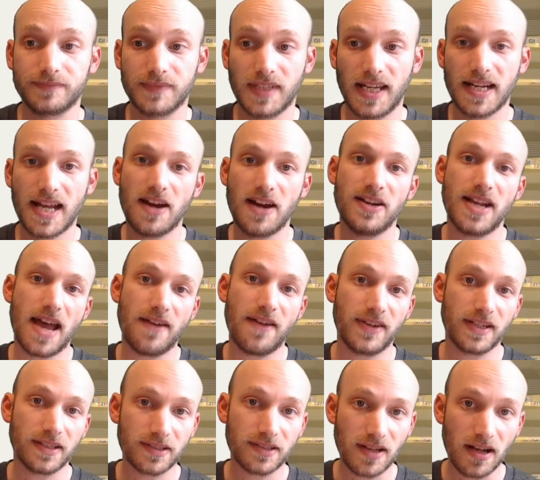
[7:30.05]
And I already have it
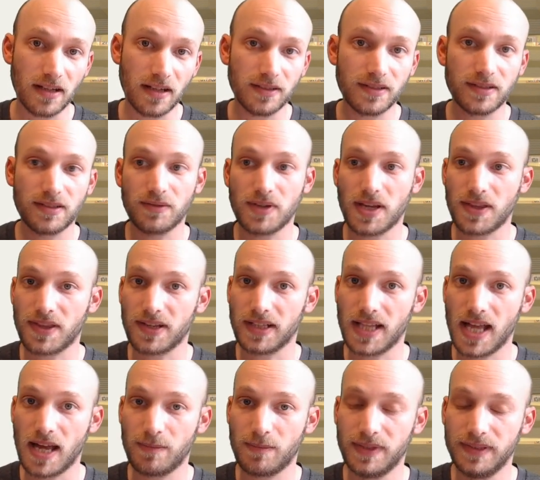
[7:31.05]
installed, so nothing will
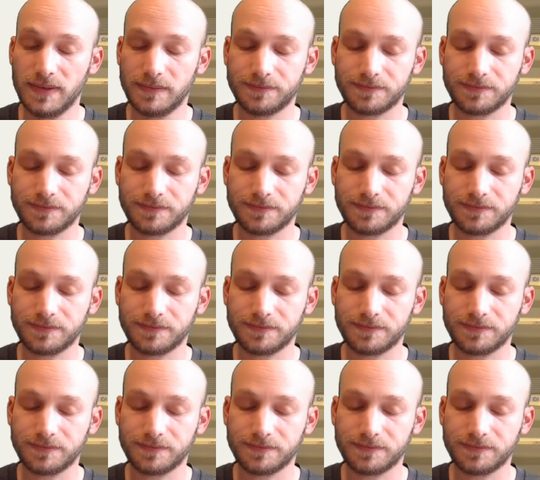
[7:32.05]
happen.